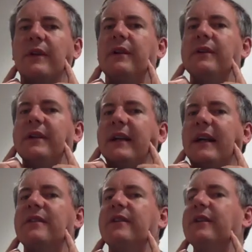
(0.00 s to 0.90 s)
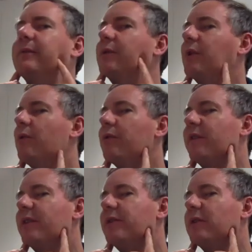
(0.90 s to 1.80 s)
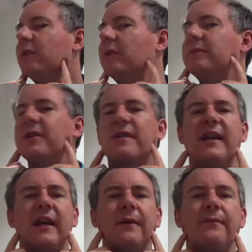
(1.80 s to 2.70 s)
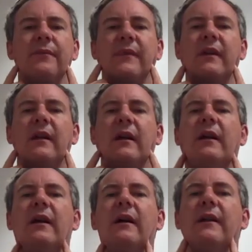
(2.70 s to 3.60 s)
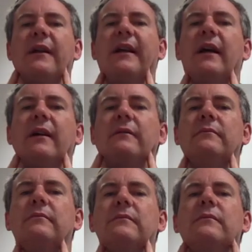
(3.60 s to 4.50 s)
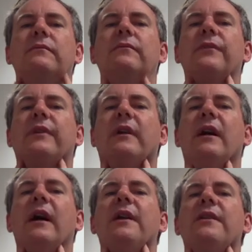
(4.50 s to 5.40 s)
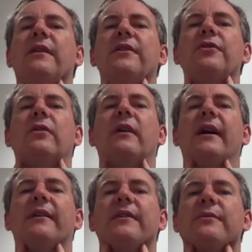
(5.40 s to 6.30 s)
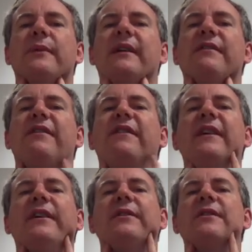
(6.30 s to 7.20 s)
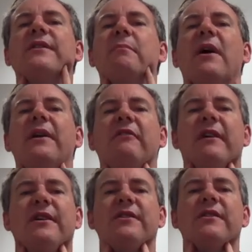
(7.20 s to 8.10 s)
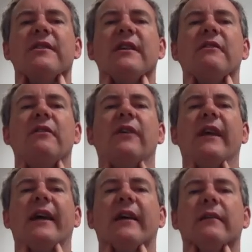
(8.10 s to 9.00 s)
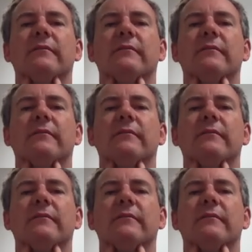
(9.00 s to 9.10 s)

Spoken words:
So you get to the corner of the jaw, just here. And there you go. Under the jawline, just where you can feel just the bony ridge, just under along here.